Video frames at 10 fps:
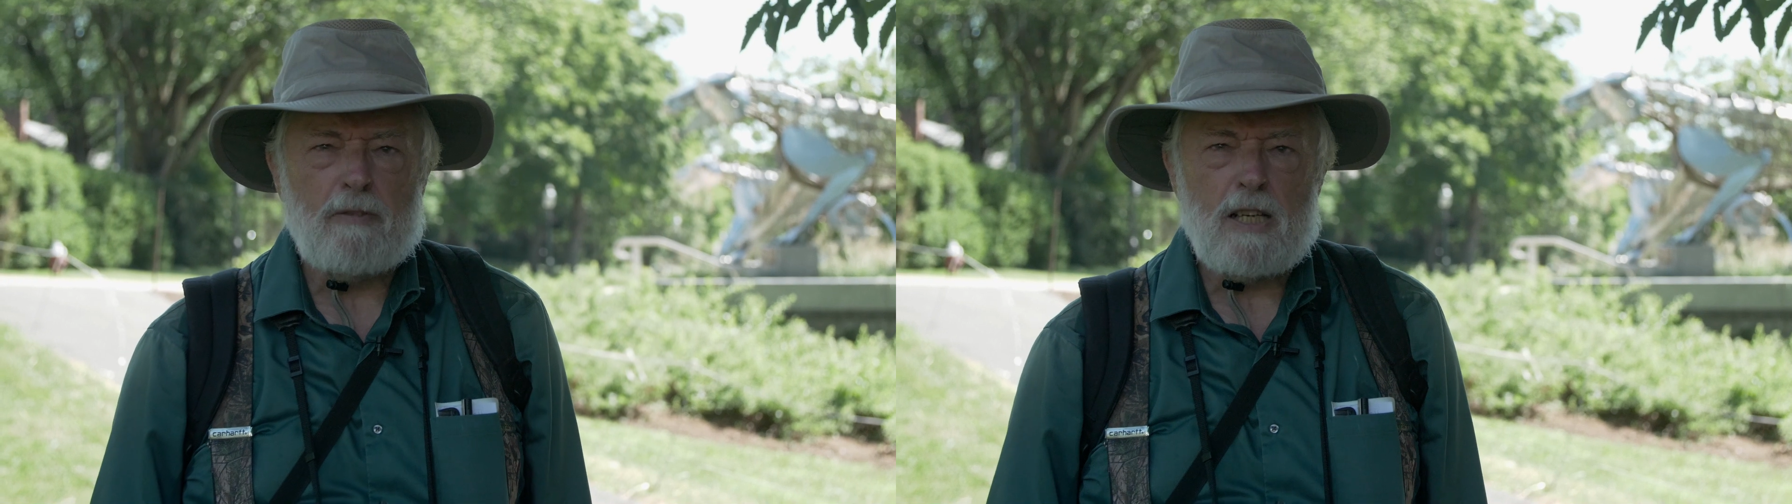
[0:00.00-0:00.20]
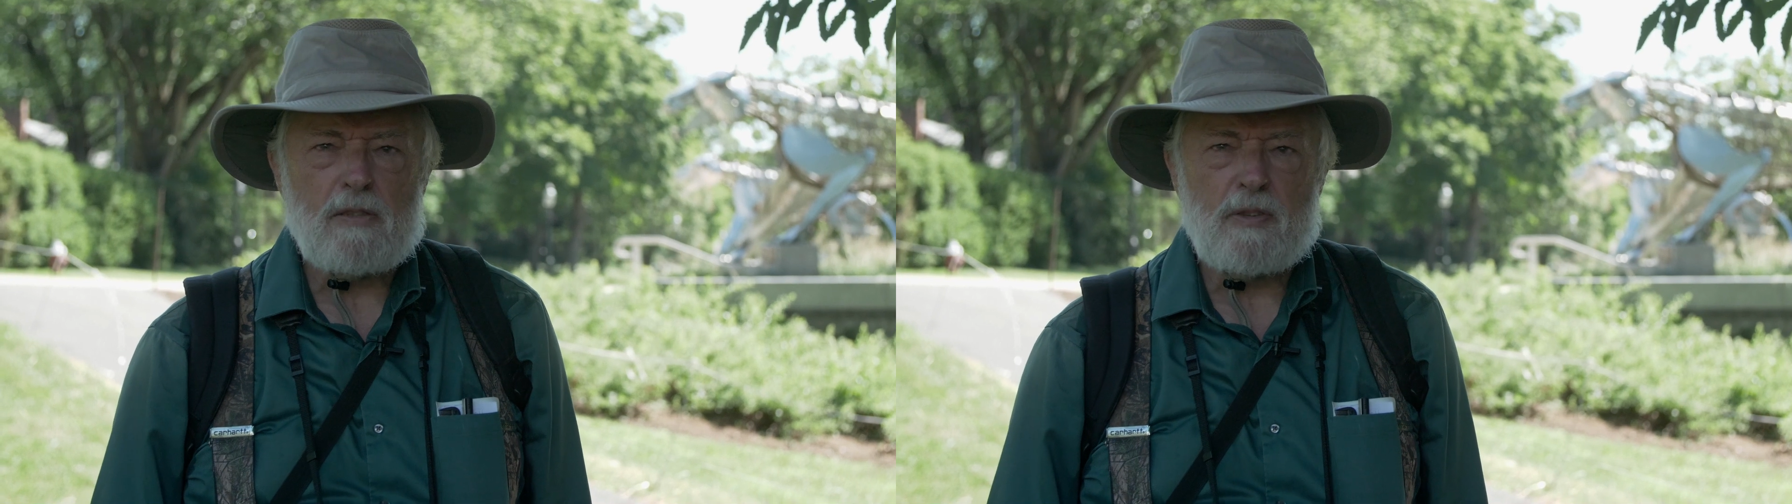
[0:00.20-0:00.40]

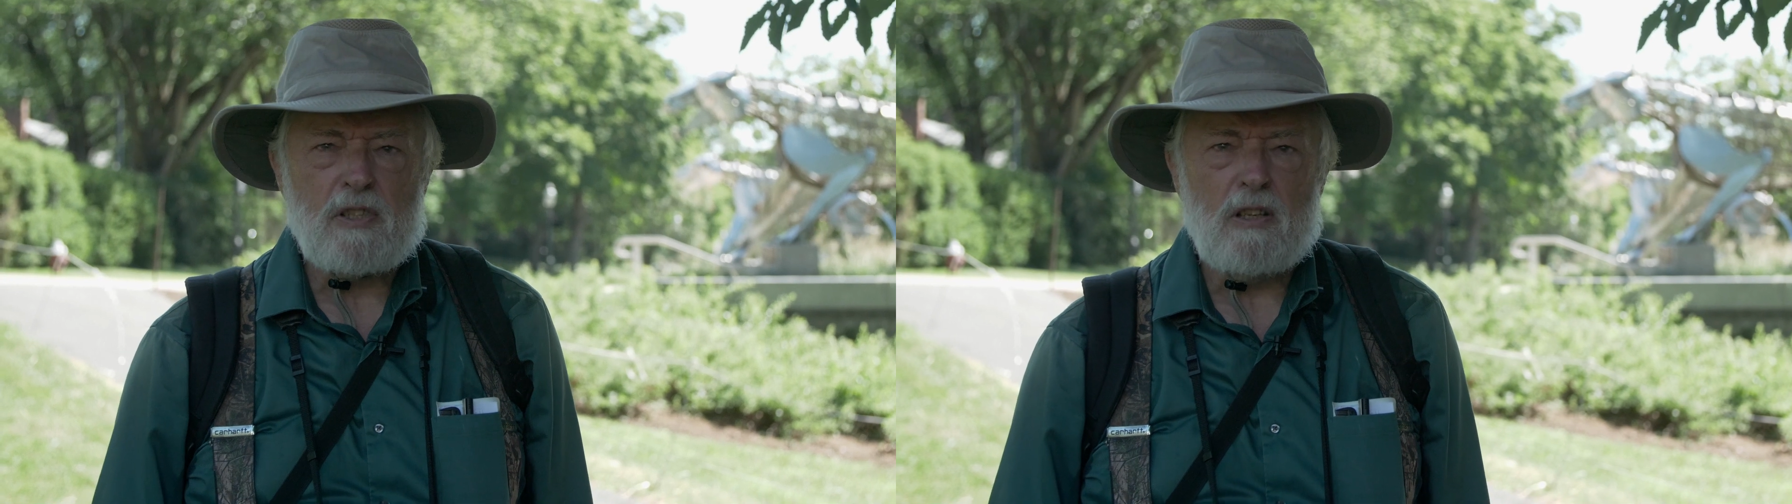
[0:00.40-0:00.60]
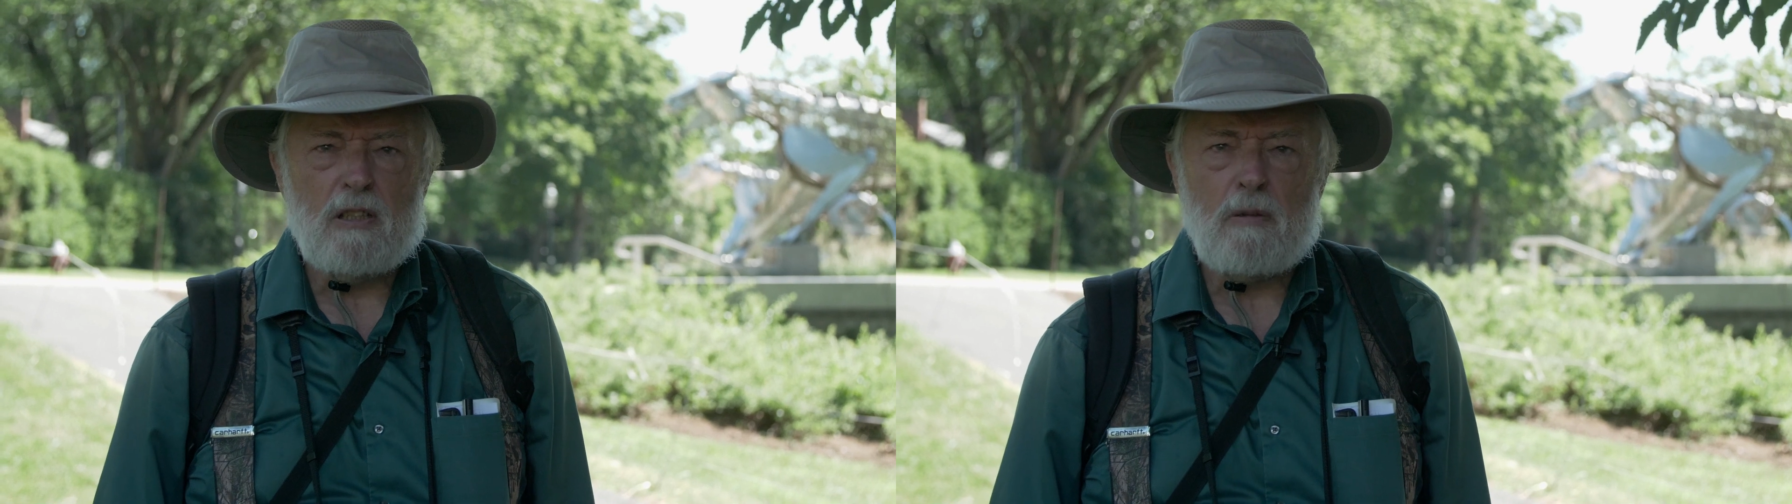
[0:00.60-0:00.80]
phrase of a
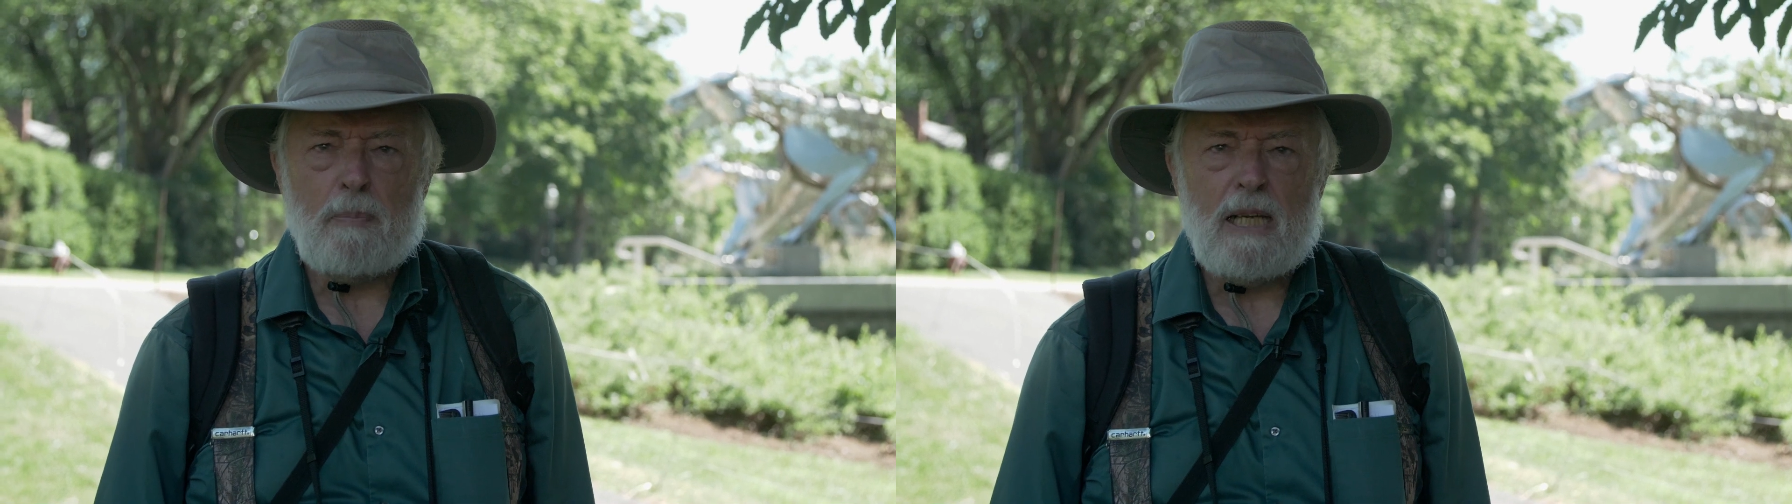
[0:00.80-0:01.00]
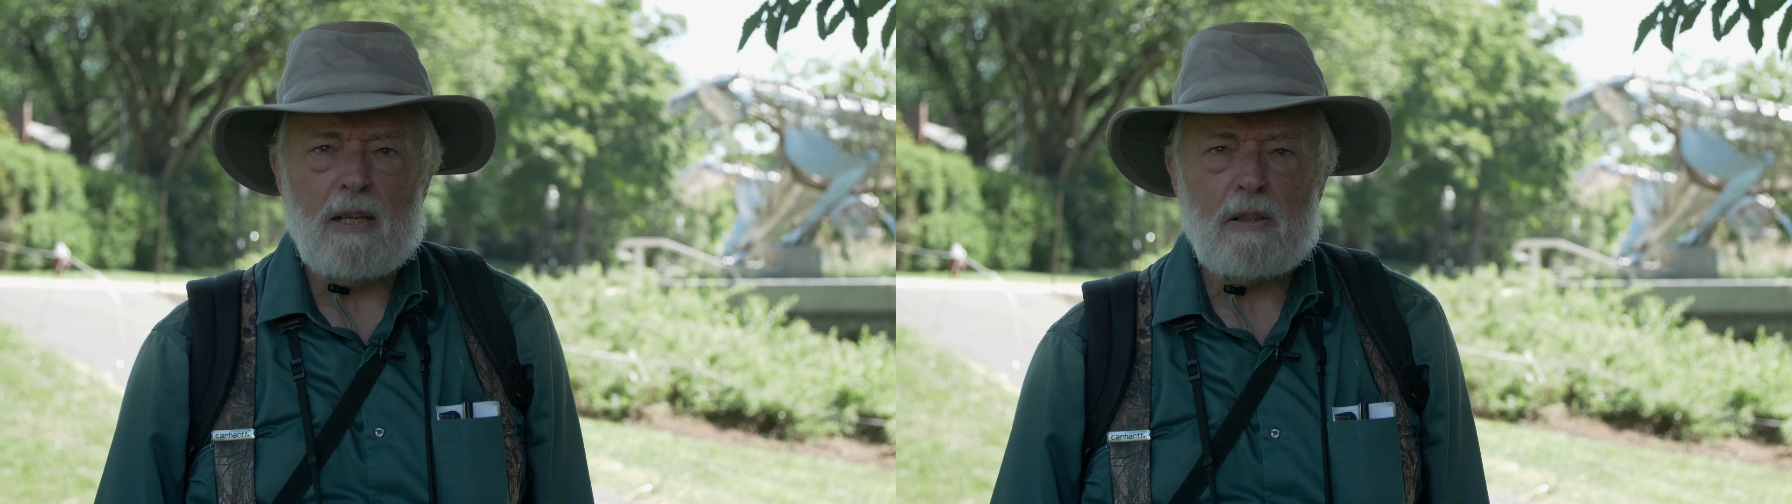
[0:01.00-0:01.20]
song
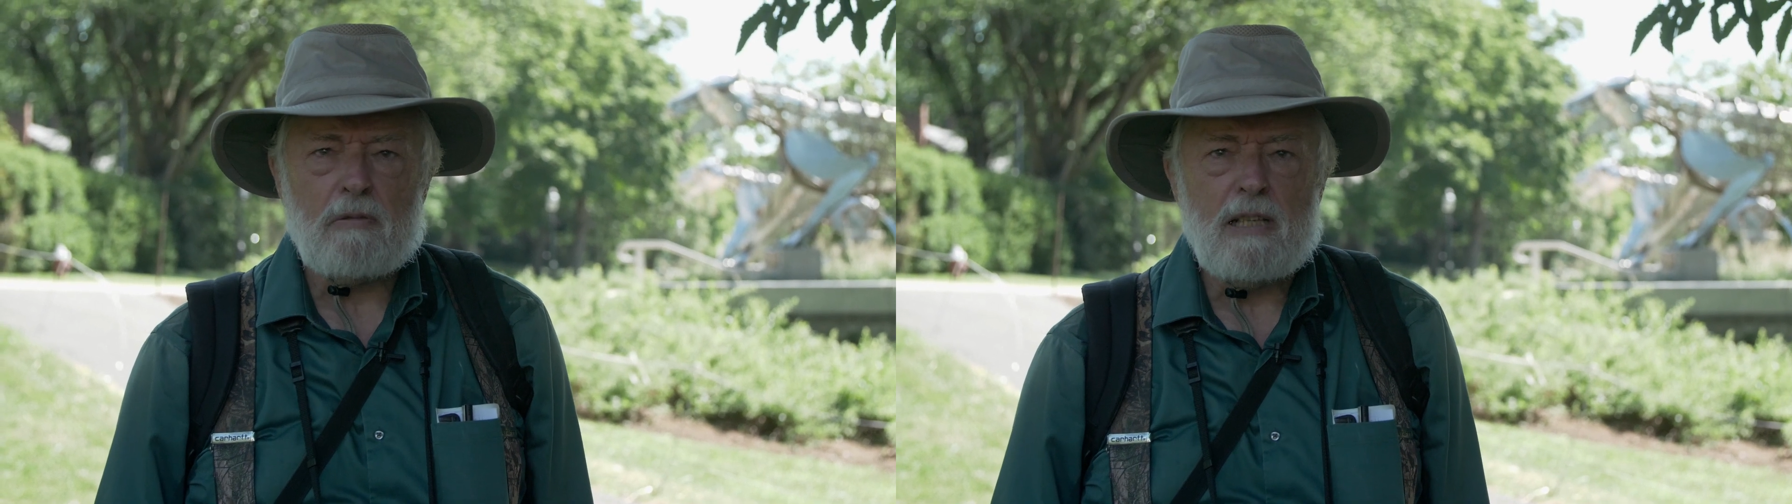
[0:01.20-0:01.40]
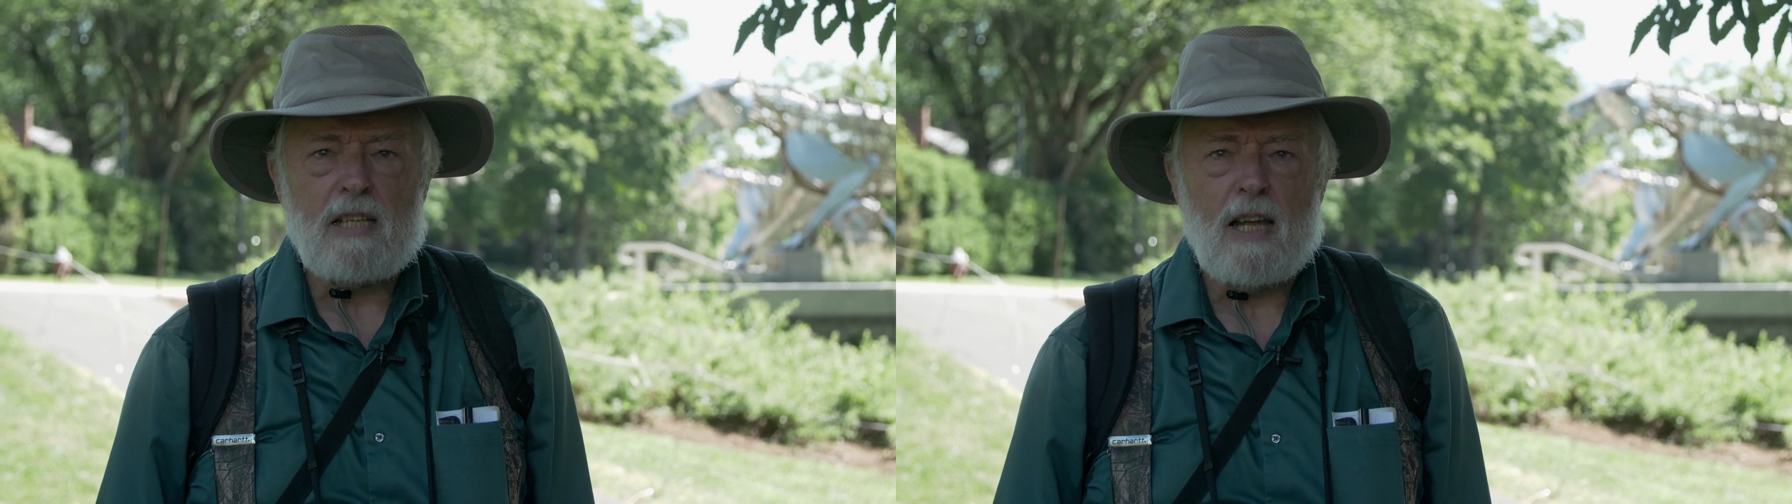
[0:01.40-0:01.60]
repeated three